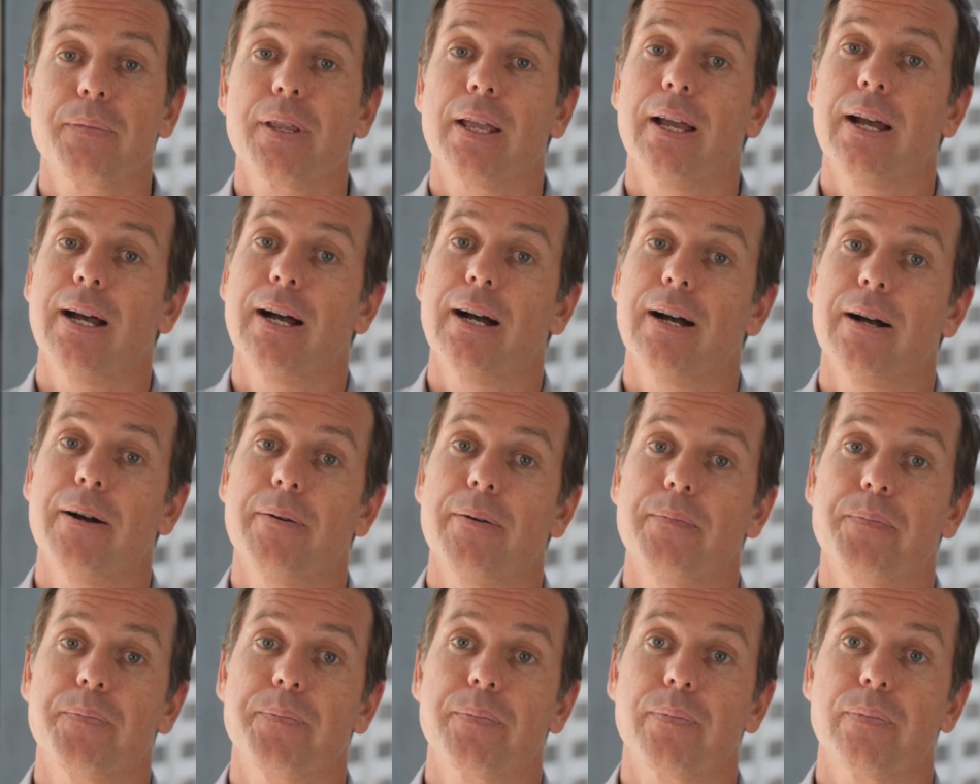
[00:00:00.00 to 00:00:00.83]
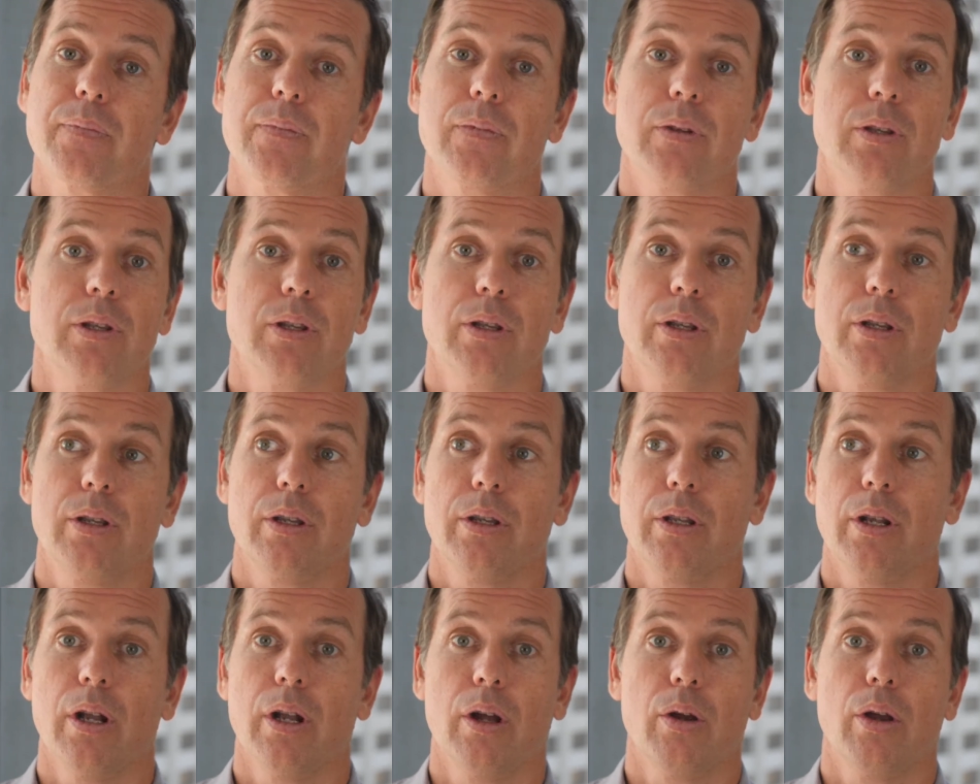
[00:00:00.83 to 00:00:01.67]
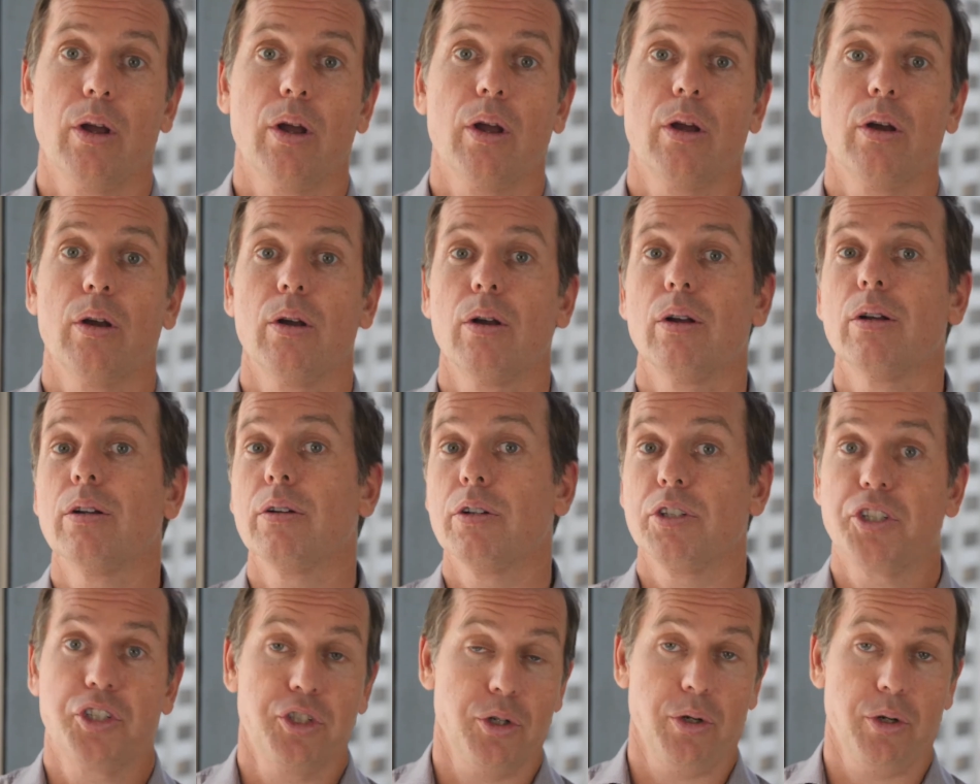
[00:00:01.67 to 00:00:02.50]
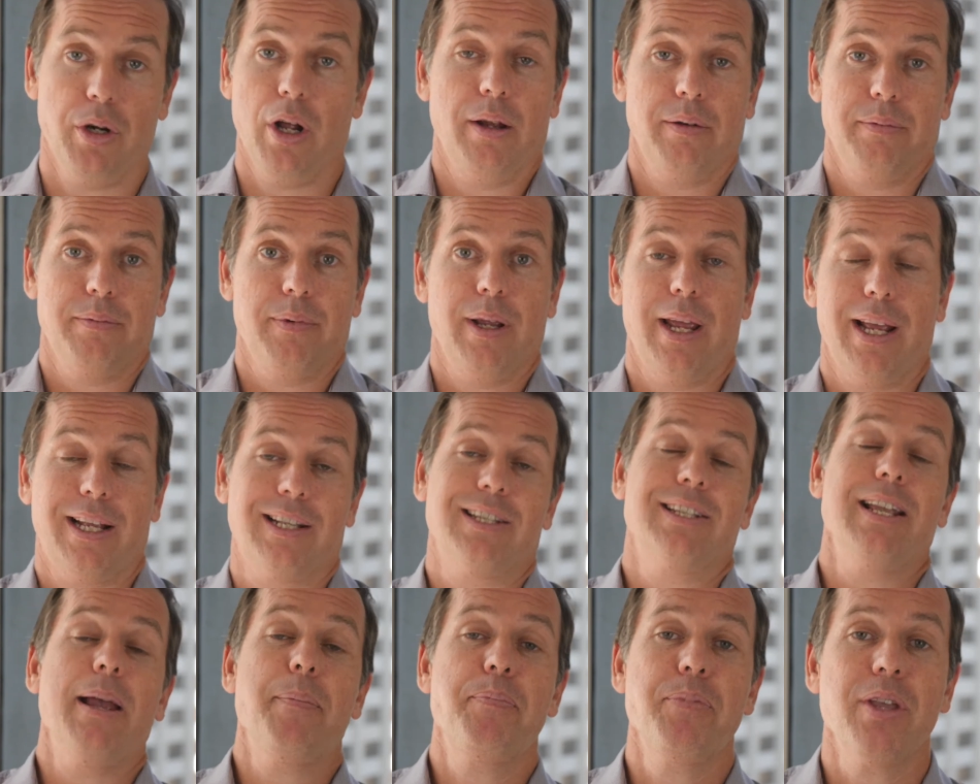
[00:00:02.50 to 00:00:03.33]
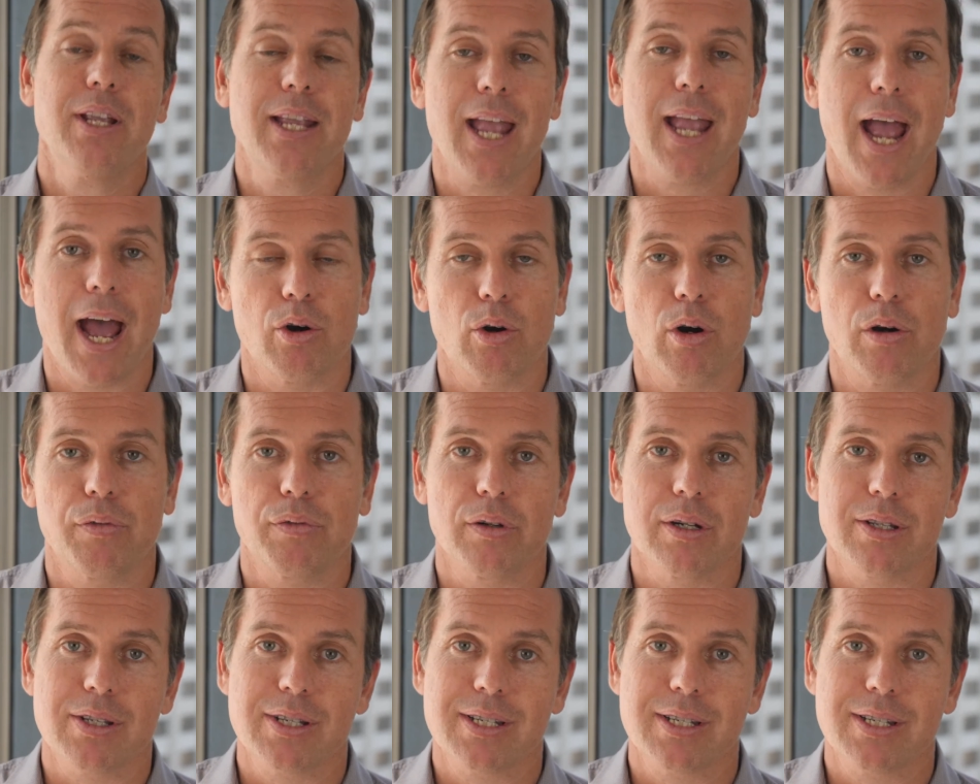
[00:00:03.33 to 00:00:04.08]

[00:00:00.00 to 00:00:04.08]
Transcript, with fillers: Um, you know, should I accept the counteroffer and